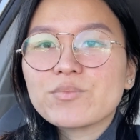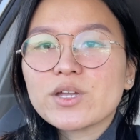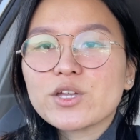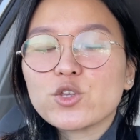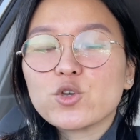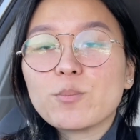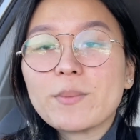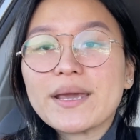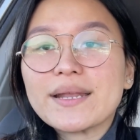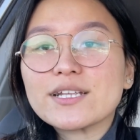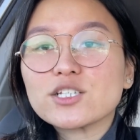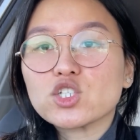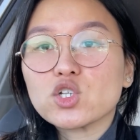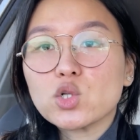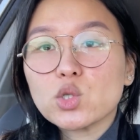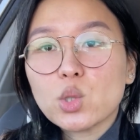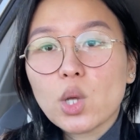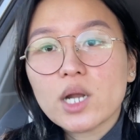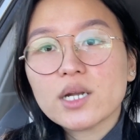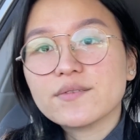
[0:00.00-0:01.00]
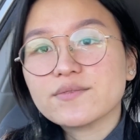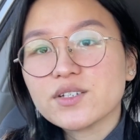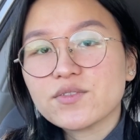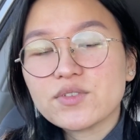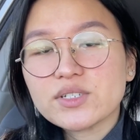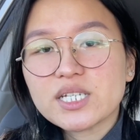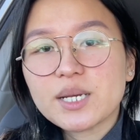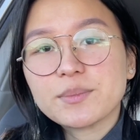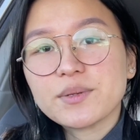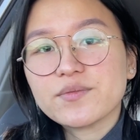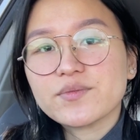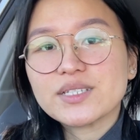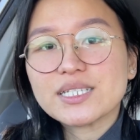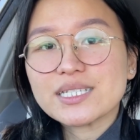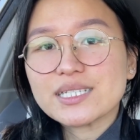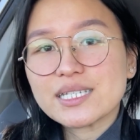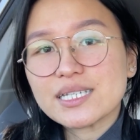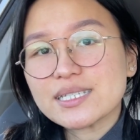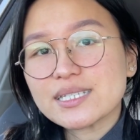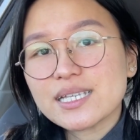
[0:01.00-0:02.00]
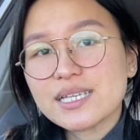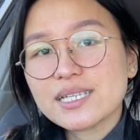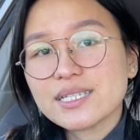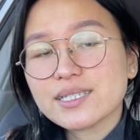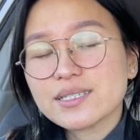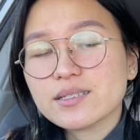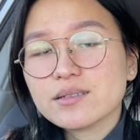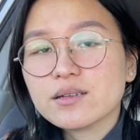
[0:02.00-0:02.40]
You manage a lot of different types of diseases.